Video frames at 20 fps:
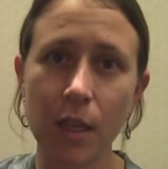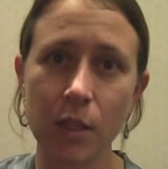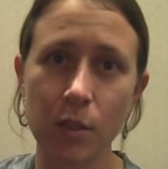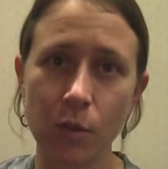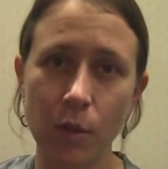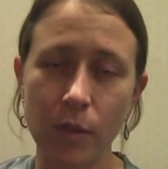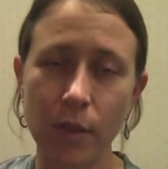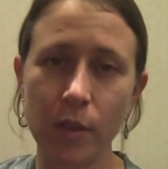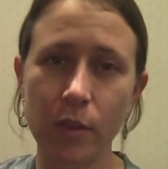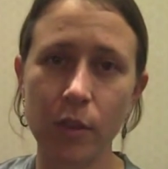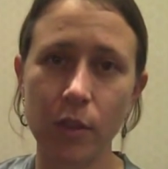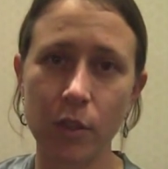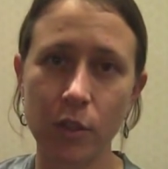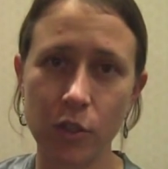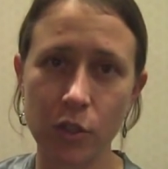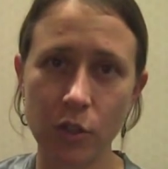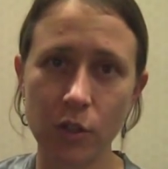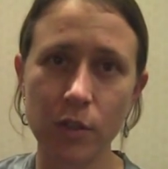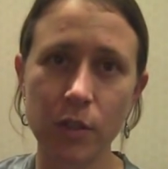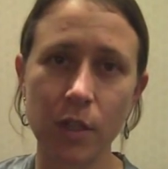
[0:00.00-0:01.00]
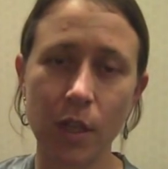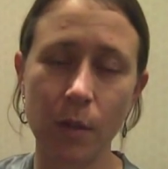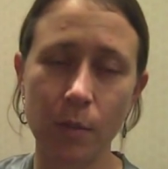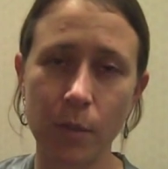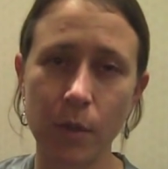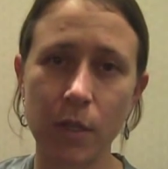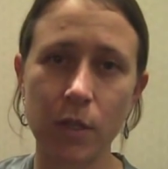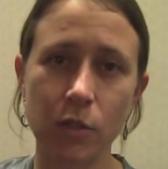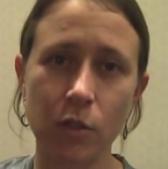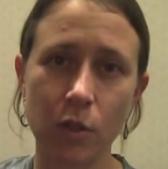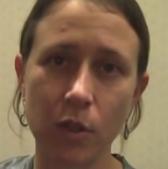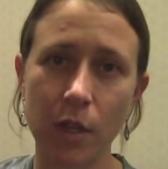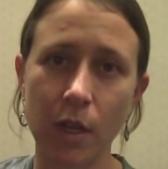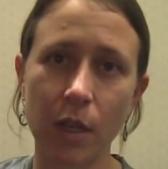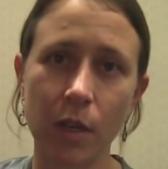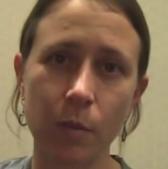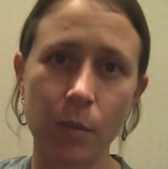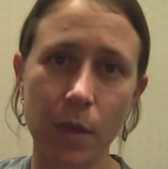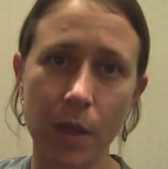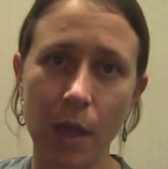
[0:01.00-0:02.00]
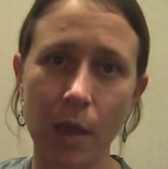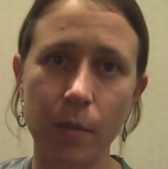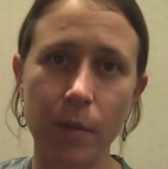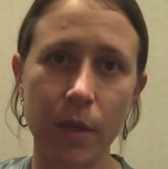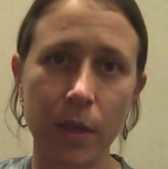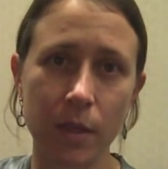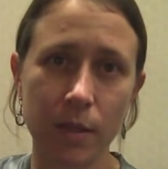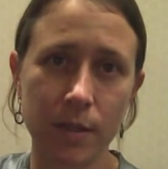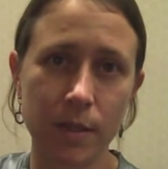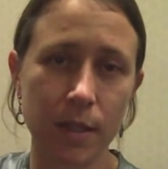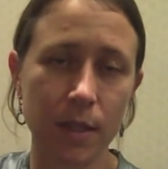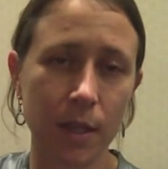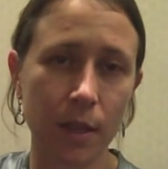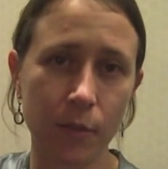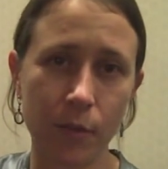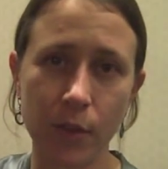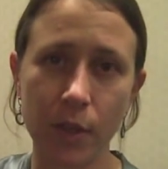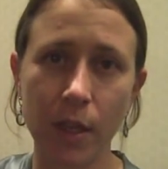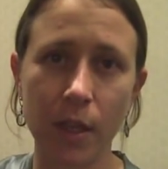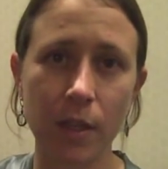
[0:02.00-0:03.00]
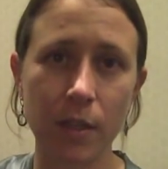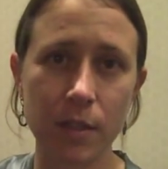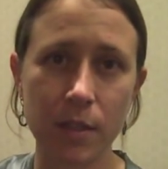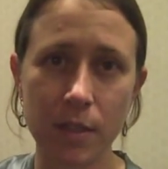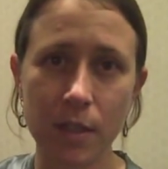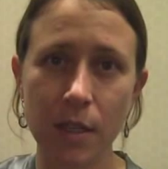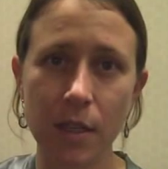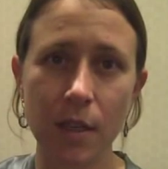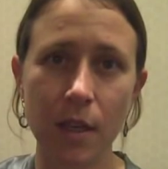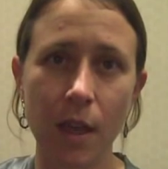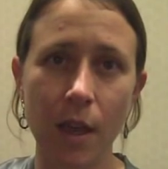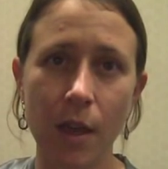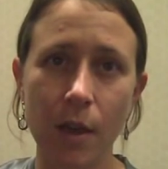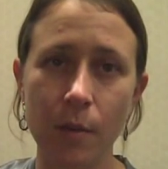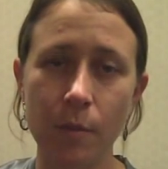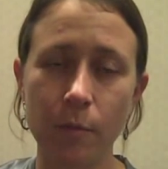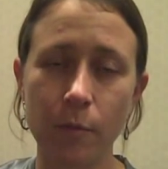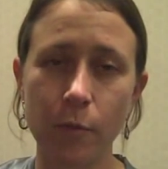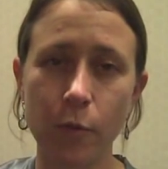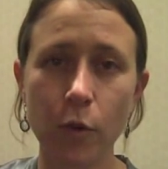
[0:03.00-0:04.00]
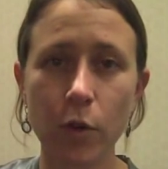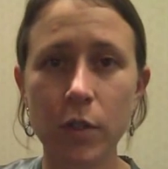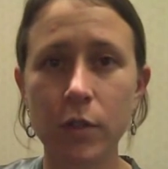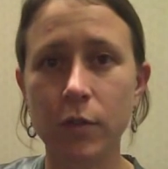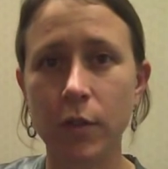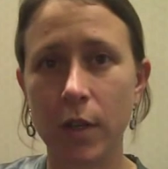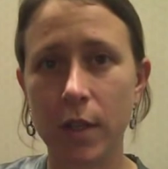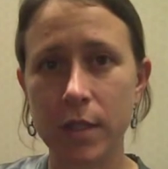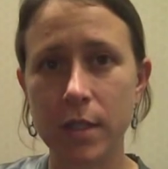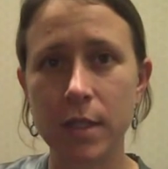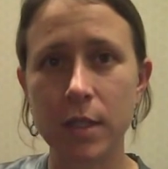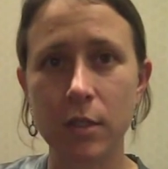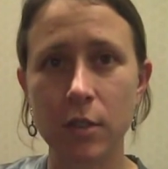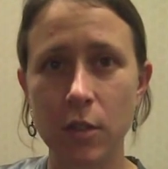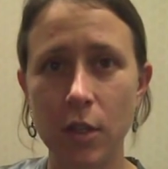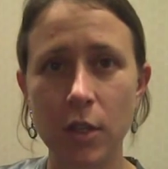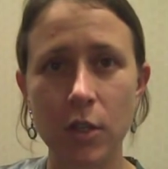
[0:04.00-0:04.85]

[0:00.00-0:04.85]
So I think the insurance companies could end up becoming a significant um, force for us in, in